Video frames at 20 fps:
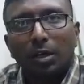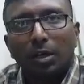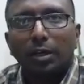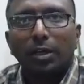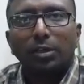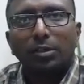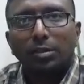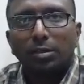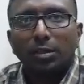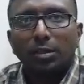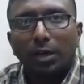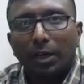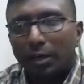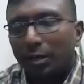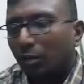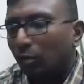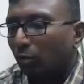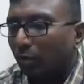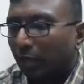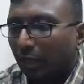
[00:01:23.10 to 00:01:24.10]
right
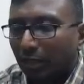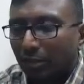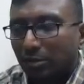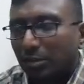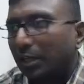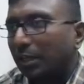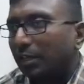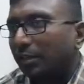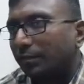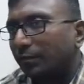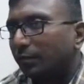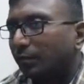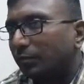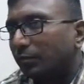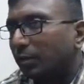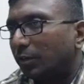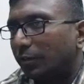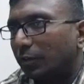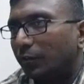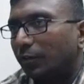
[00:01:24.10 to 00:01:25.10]
and you can try
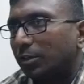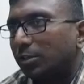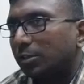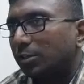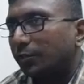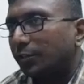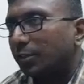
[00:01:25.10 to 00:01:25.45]
even first